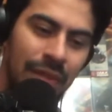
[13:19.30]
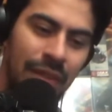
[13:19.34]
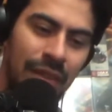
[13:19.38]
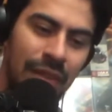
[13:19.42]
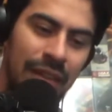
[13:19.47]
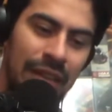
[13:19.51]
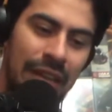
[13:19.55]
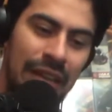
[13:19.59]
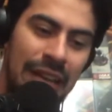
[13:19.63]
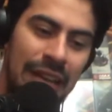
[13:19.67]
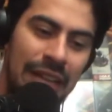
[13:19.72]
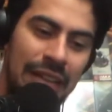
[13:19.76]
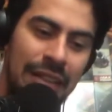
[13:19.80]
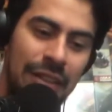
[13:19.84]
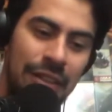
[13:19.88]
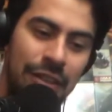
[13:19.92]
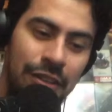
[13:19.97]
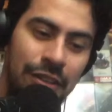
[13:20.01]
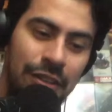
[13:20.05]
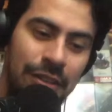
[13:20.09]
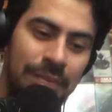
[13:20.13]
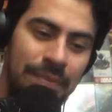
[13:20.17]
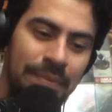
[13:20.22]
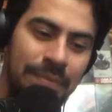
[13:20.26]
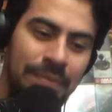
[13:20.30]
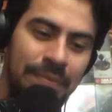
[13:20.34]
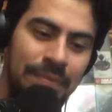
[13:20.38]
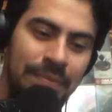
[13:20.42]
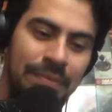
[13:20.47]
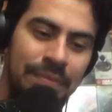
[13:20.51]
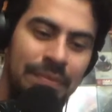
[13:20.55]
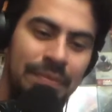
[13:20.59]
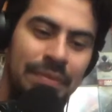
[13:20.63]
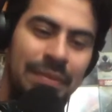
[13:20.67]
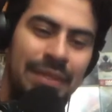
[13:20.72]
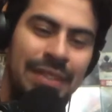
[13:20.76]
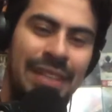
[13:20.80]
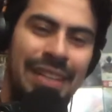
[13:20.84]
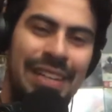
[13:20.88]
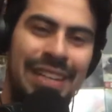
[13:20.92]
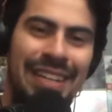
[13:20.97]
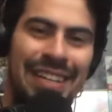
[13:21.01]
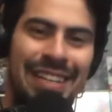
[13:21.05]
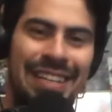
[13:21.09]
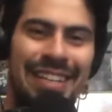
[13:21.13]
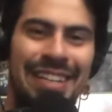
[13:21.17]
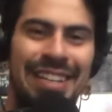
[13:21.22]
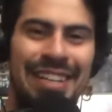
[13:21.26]
yeah, they're
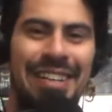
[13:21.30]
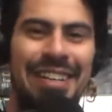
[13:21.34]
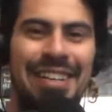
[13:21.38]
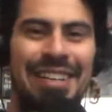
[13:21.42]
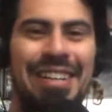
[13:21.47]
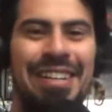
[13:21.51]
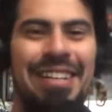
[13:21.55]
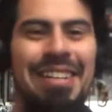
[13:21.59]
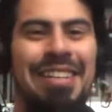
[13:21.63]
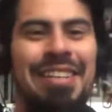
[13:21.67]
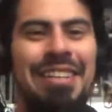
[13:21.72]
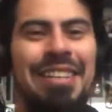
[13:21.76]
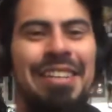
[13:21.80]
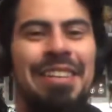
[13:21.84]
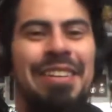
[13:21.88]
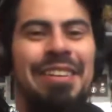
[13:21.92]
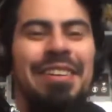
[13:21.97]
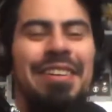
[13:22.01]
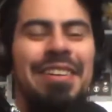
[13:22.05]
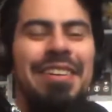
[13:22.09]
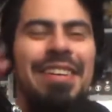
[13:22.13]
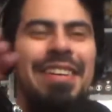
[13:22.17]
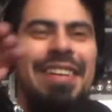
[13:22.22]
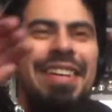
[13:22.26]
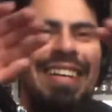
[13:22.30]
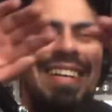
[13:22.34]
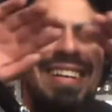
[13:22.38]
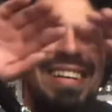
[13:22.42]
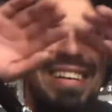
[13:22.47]
they're they're